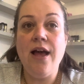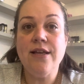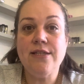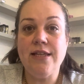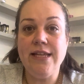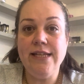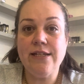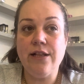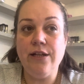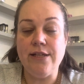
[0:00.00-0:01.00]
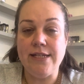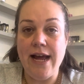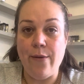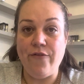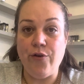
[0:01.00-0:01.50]
So these clothes
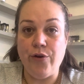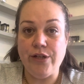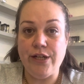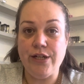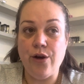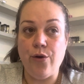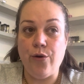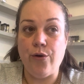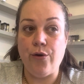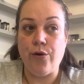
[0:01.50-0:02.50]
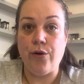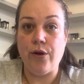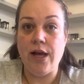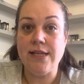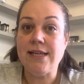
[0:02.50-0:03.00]
now I've ordered
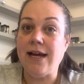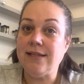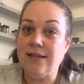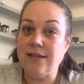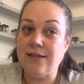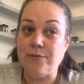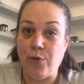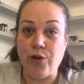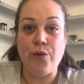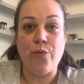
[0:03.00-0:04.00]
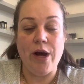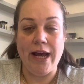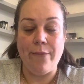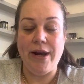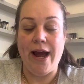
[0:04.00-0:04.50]
are a size smaller than what I
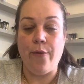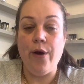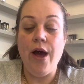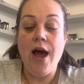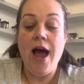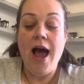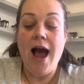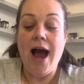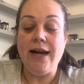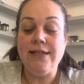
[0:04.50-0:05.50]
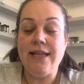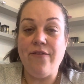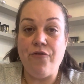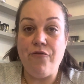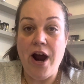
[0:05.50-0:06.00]
am now, and
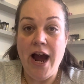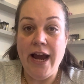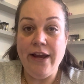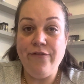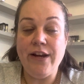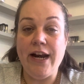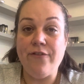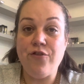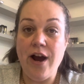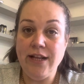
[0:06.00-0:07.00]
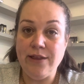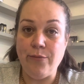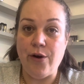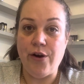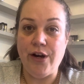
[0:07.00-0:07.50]
they've arrived and I've tried them
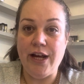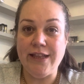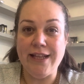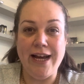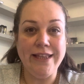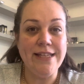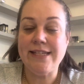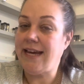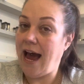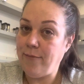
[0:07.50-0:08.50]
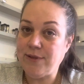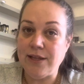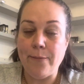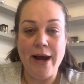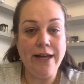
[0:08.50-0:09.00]
on, and like there's gaps at
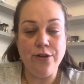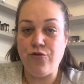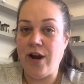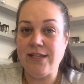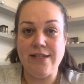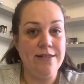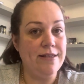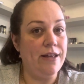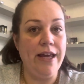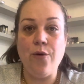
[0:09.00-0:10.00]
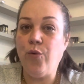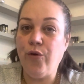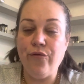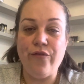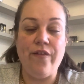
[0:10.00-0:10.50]
the back of the dresses that it
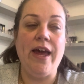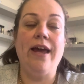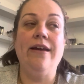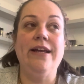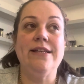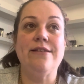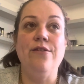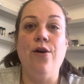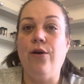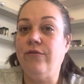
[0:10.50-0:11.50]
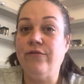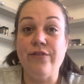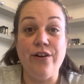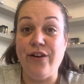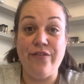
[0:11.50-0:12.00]
won't fit, and it's not
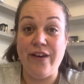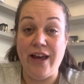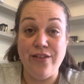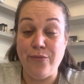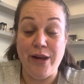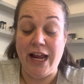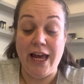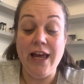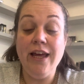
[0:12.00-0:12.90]
going to fit at the minute.